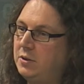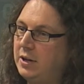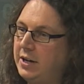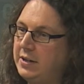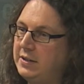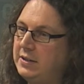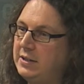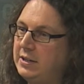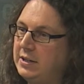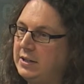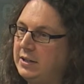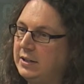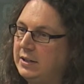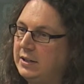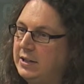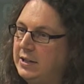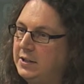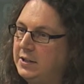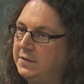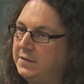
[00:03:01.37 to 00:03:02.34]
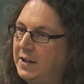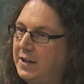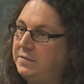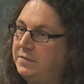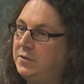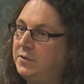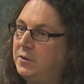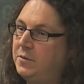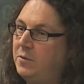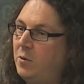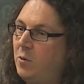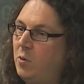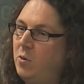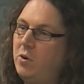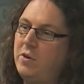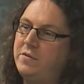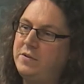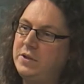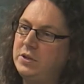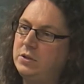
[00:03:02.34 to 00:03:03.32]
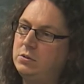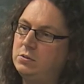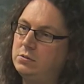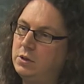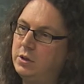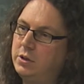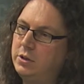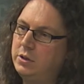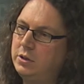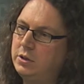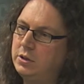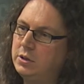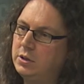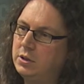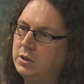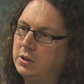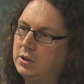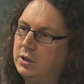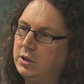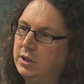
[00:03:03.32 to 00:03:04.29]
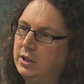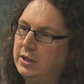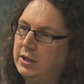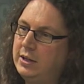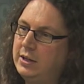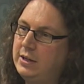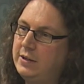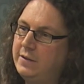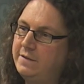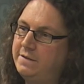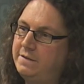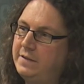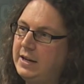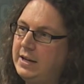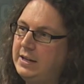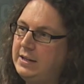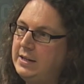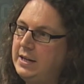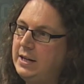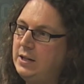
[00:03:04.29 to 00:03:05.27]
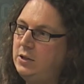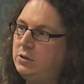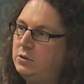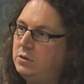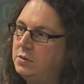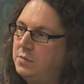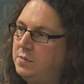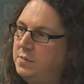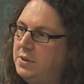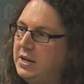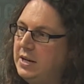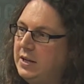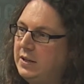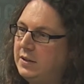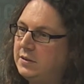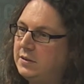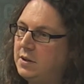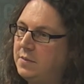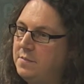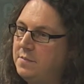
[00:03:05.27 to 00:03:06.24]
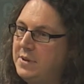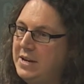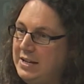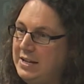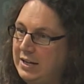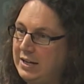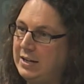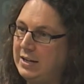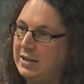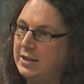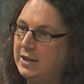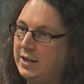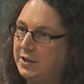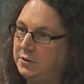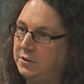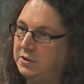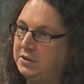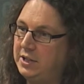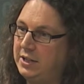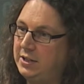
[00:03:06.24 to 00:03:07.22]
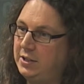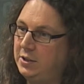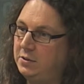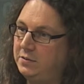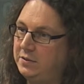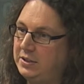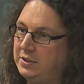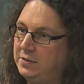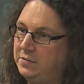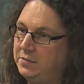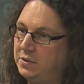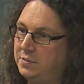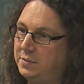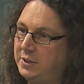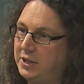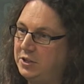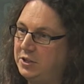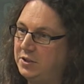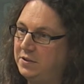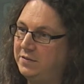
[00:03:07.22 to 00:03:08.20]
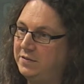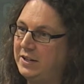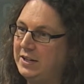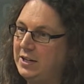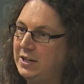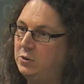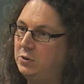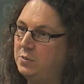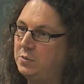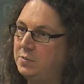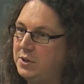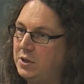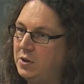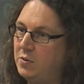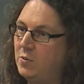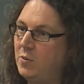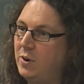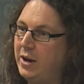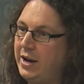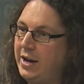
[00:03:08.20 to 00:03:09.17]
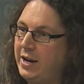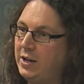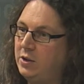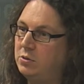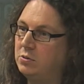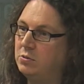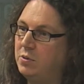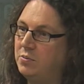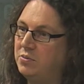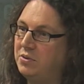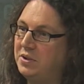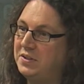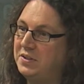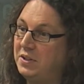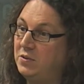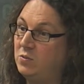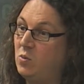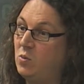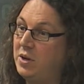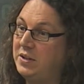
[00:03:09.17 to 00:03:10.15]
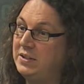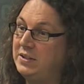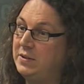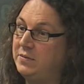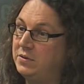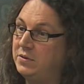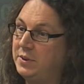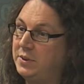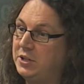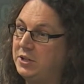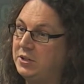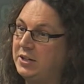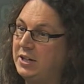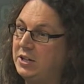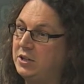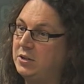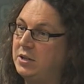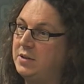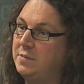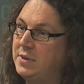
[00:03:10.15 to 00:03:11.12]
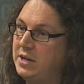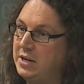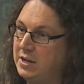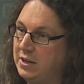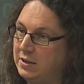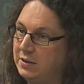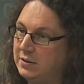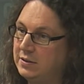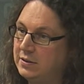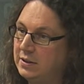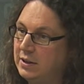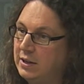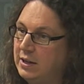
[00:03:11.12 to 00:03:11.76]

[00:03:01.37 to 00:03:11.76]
ideas is that for all of this to work, there need to be some meaning associated to this information. There need to be a way to represent what the information actually means,